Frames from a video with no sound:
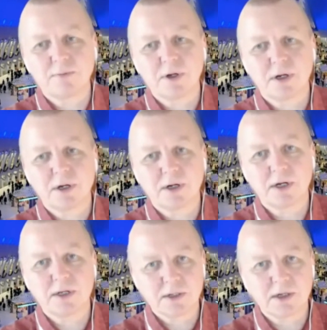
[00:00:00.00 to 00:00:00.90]

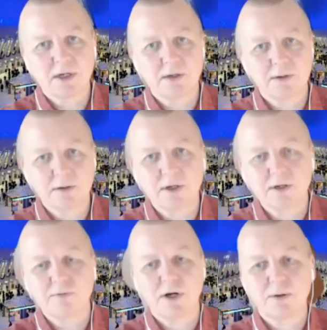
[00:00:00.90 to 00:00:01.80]
And
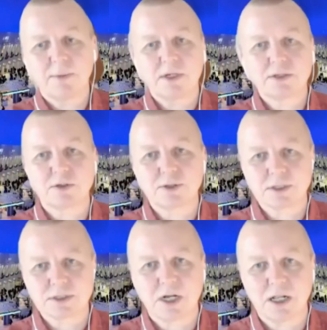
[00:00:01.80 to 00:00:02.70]
if I may suggest,